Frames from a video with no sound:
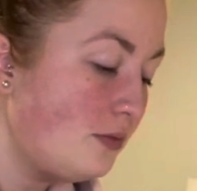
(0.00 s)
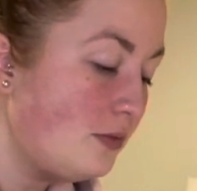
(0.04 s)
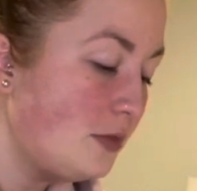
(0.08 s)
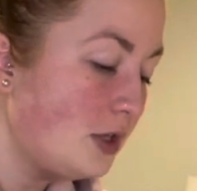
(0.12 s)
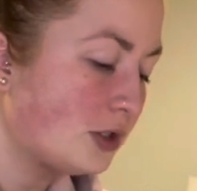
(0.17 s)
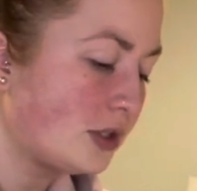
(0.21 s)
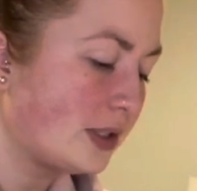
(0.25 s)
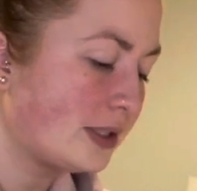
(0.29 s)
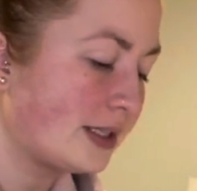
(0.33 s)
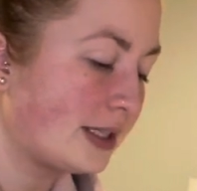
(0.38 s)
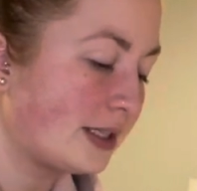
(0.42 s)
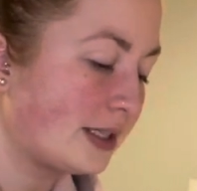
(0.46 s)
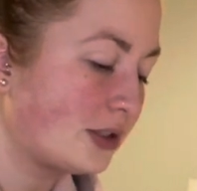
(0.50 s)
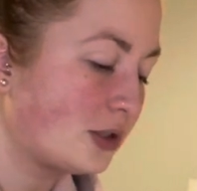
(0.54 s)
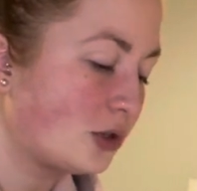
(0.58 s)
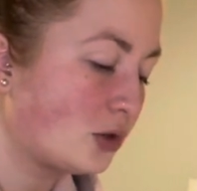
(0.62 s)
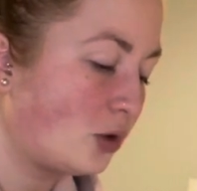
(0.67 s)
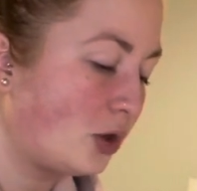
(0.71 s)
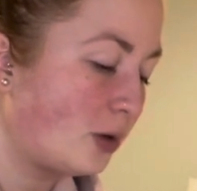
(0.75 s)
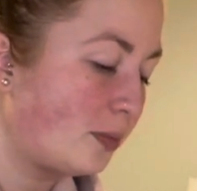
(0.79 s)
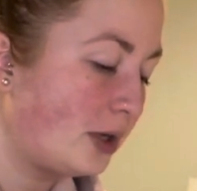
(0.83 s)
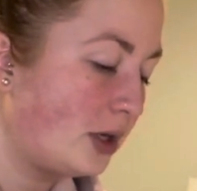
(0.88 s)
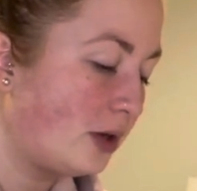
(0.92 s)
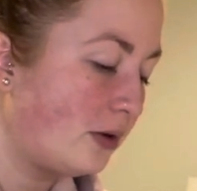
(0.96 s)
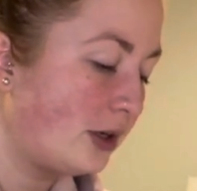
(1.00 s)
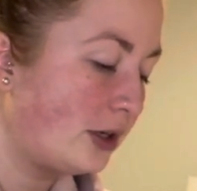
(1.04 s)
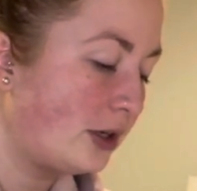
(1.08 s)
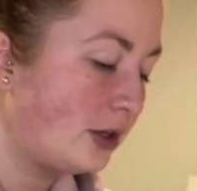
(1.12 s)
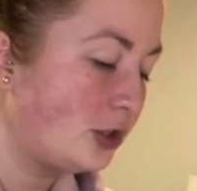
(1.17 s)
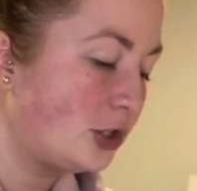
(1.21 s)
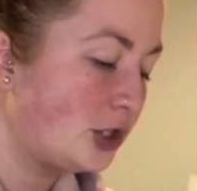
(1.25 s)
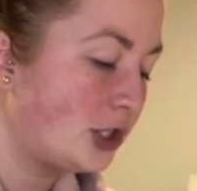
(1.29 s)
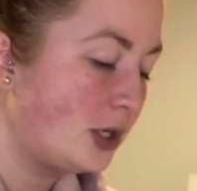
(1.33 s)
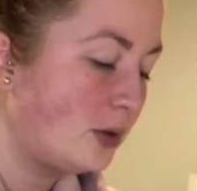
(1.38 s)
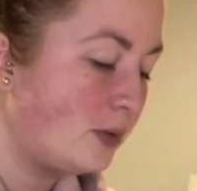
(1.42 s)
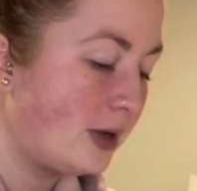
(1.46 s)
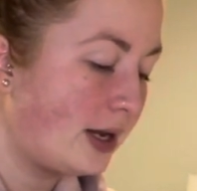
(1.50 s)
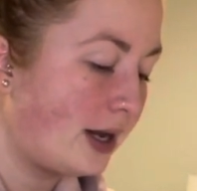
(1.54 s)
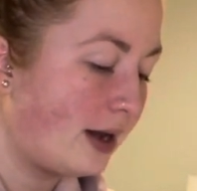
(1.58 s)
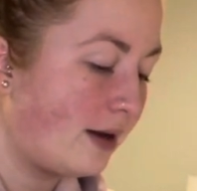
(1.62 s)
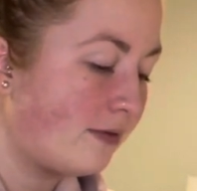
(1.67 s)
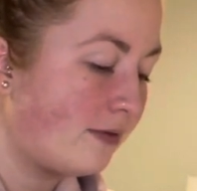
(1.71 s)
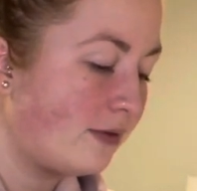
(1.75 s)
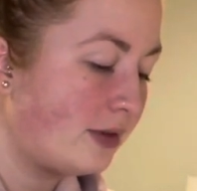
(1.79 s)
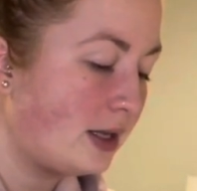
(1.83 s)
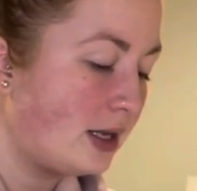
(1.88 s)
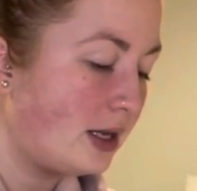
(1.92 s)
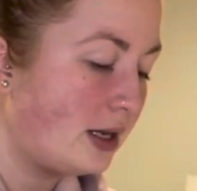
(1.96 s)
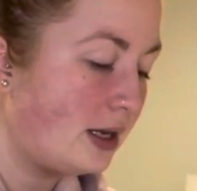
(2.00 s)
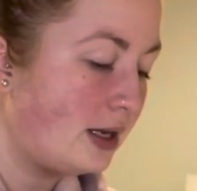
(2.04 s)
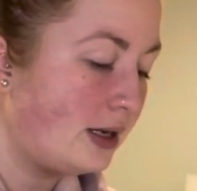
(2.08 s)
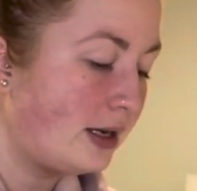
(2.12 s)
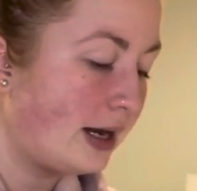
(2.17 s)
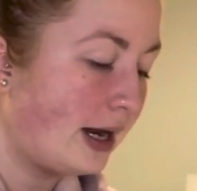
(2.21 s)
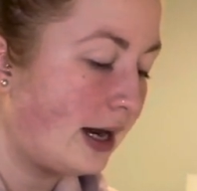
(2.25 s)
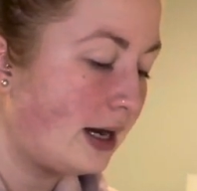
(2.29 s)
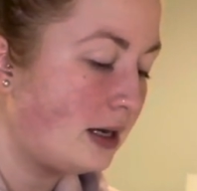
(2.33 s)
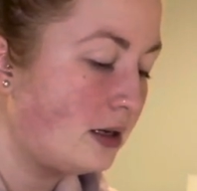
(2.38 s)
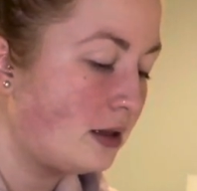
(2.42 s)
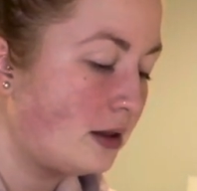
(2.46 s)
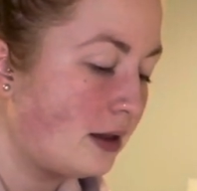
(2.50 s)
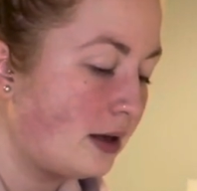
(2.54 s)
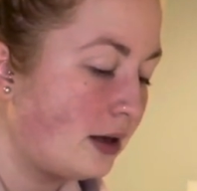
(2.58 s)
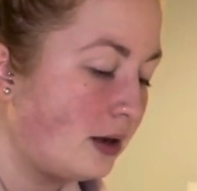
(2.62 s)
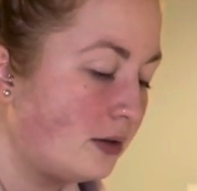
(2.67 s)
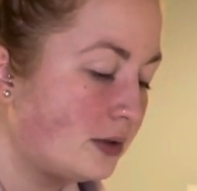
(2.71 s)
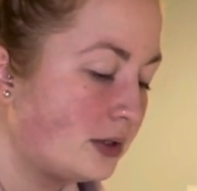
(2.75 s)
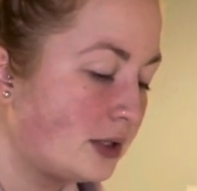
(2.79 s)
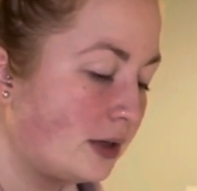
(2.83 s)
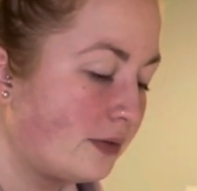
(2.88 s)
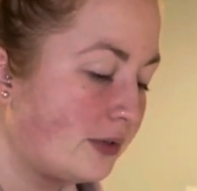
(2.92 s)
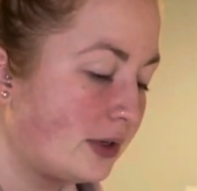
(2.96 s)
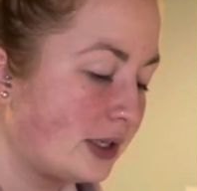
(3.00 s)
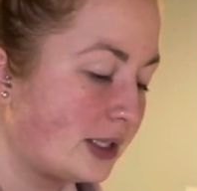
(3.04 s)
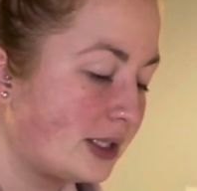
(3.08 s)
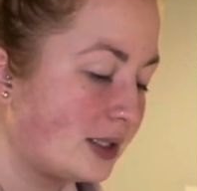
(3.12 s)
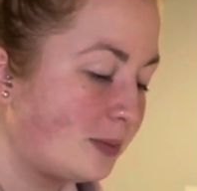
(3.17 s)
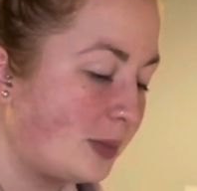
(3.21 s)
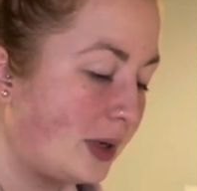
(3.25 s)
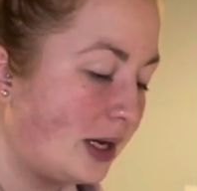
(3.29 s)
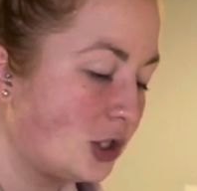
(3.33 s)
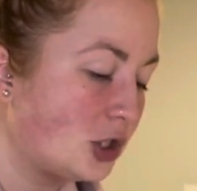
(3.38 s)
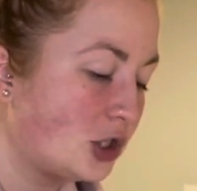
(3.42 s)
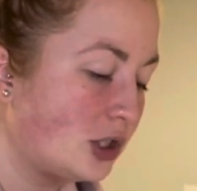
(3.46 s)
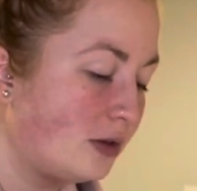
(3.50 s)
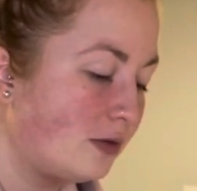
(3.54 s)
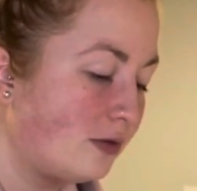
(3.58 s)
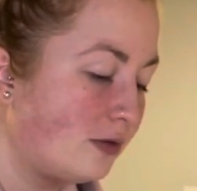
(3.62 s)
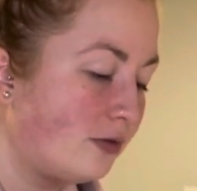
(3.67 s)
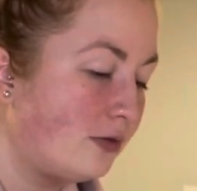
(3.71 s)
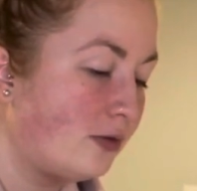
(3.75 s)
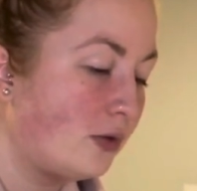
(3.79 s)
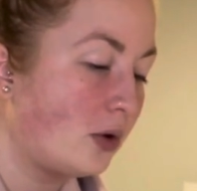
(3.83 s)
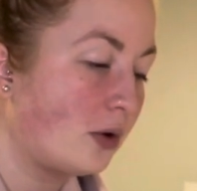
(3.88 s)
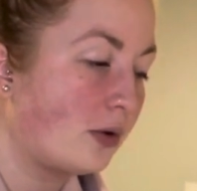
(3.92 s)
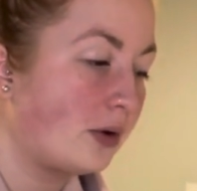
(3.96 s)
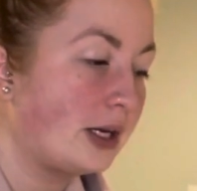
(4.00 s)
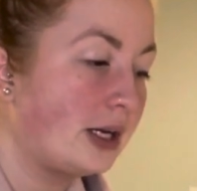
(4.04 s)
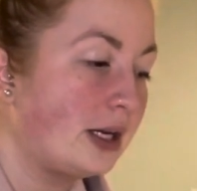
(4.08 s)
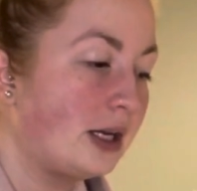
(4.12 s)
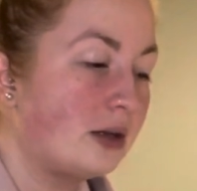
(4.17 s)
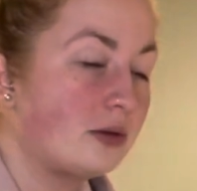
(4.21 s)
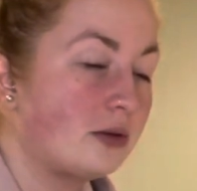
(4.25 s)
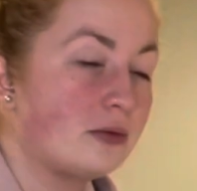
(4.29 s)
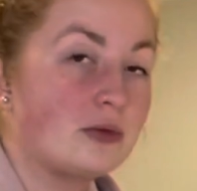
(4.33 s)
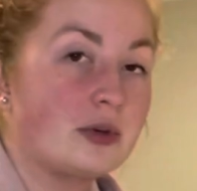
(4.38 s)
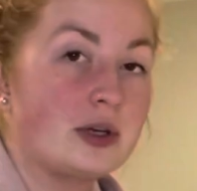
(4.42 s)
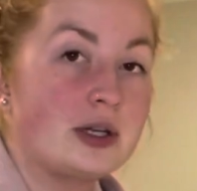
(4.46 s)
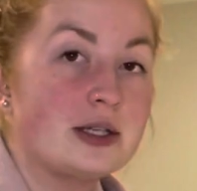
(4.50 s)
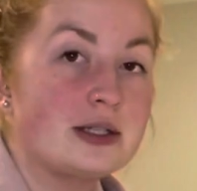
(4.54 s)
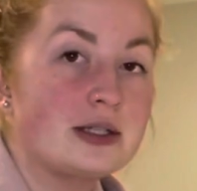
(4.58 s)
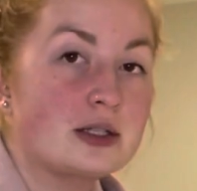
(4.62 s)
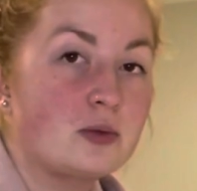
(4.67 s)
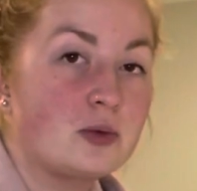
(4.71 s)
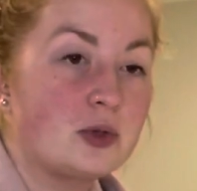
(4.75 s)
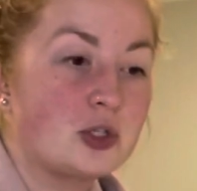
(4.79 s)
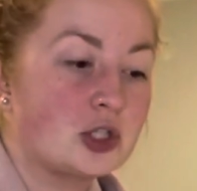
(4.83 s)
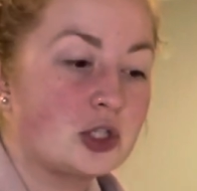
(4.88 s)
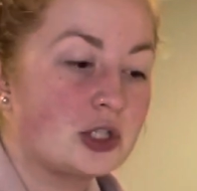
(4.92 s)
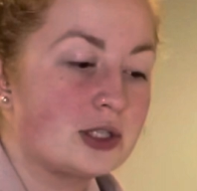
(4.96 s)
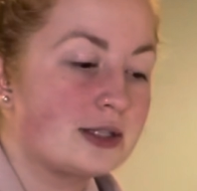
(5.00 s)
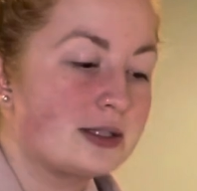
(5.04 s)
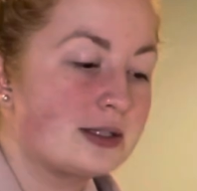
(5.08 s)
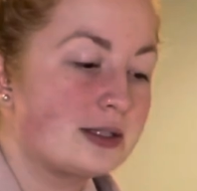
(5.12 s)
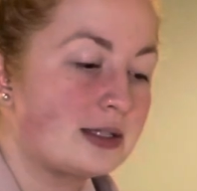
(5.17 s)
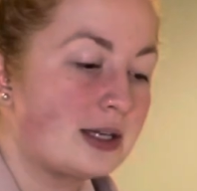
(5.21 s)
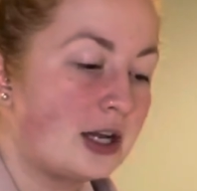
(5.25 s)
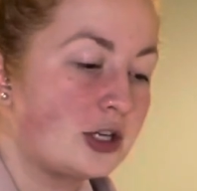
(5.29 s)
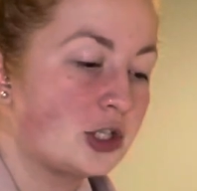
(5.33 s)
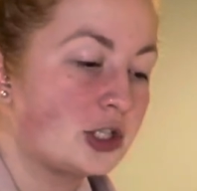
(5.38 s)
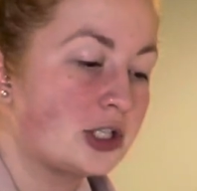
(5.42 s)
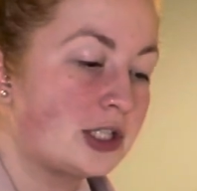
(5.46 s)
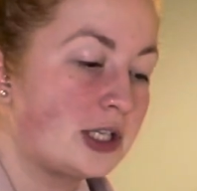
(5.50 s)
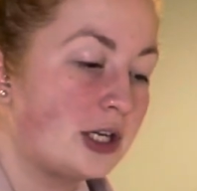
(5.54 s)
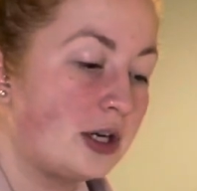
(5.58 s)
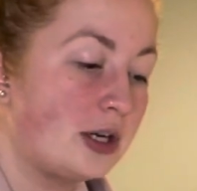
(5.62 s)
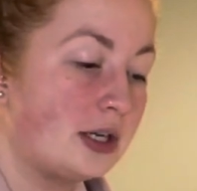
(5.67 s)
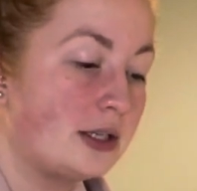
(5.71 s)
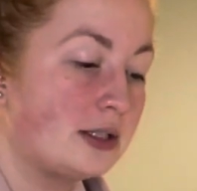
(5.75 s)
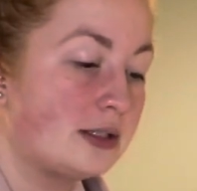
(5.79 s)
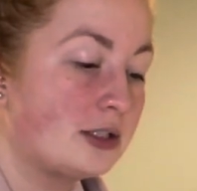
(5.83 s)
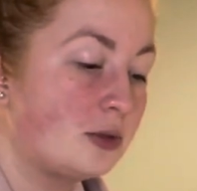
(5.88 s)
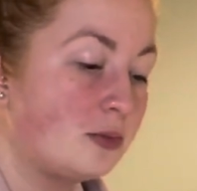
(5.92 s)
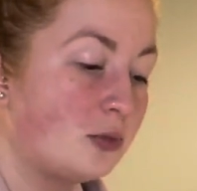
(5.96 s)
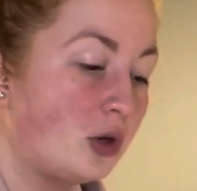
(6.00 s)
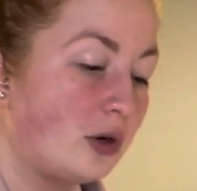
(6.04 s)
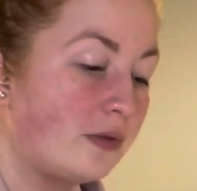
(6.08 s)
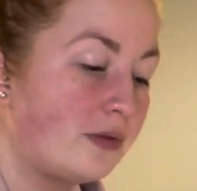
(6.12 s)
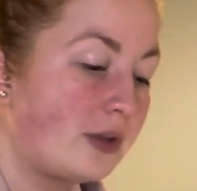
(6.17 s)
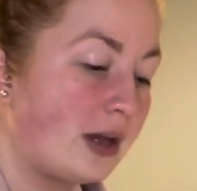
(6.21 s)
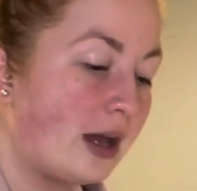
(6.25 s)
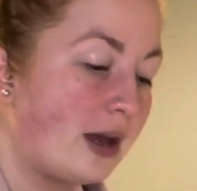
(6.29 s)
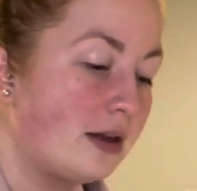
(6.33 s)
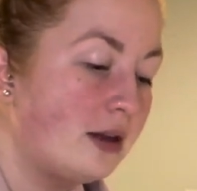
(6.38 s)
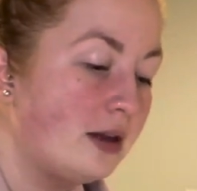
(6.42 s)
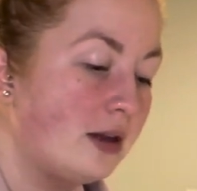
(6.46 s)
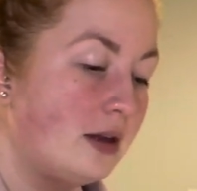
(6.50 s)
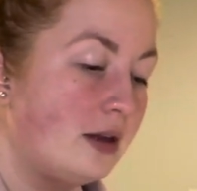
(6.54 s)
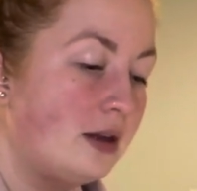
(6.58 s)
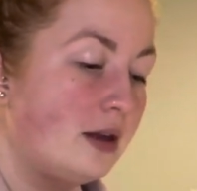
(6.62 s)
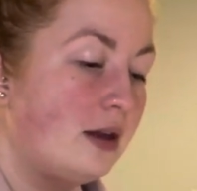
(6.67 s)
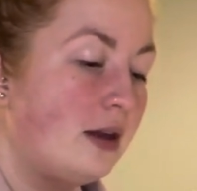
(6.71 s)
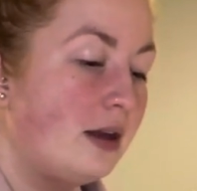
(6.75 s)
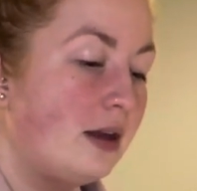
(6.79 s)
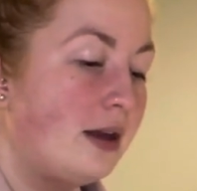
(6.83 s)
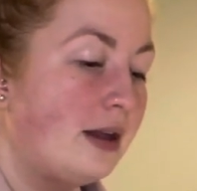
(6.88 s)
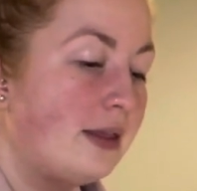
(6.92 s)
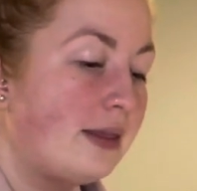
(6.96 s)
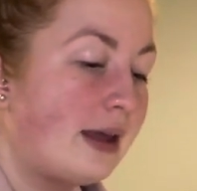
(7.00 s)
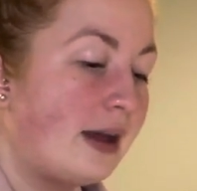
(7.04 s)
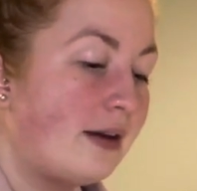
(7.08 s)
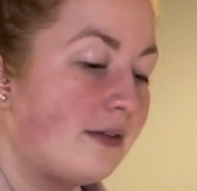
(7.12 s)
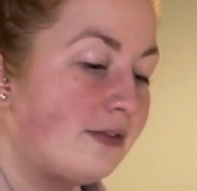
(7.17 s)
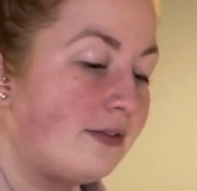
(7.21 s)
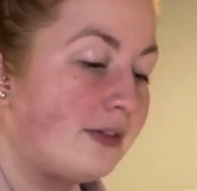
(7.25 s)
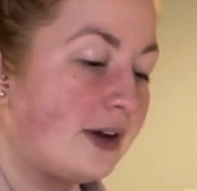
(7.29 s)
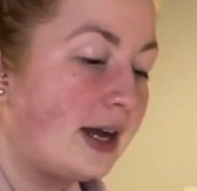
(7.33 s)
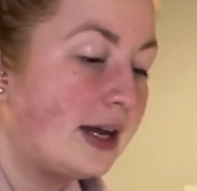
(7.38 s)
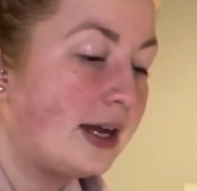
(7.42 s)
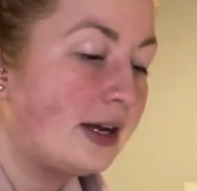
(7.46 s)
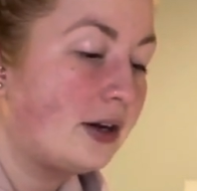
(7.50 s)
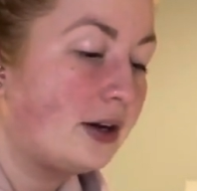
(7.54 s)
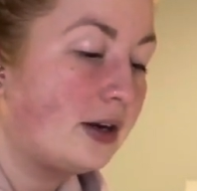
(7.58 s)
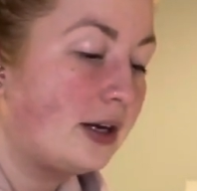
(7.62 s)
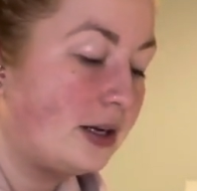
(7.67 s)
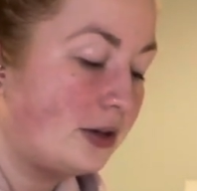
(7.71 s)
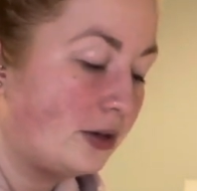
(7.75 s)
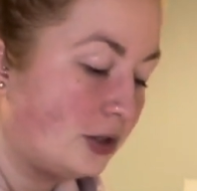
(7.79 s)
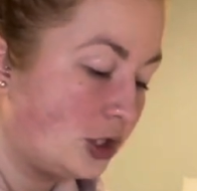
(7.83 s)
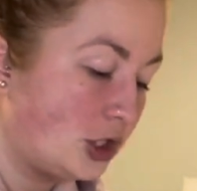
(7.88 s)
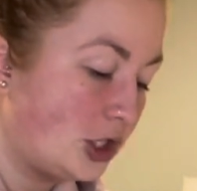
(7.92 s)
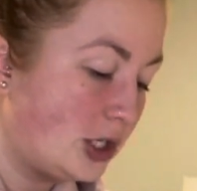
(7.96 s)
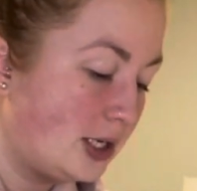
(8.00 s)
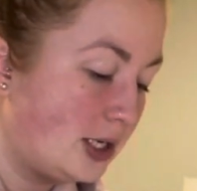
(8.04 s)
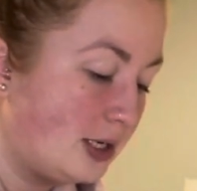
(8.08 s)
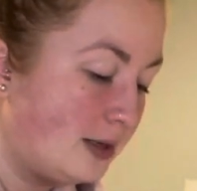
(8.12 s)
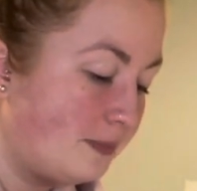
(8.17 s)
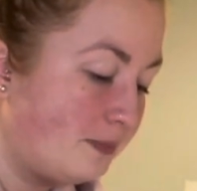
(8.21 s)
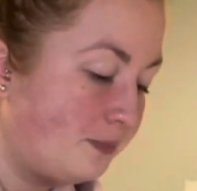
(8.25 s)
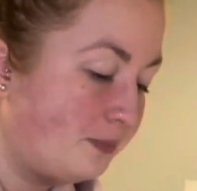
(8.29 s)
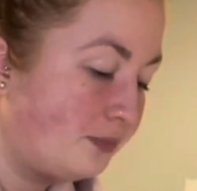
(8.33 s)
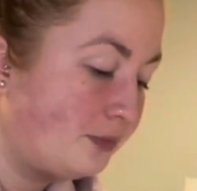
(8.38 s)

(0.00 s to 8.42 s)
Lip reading: So it's like Scorpio energy. We have the ninth house of expansion, foreign, and risk, which is Sagittarius. So more of that fire energy.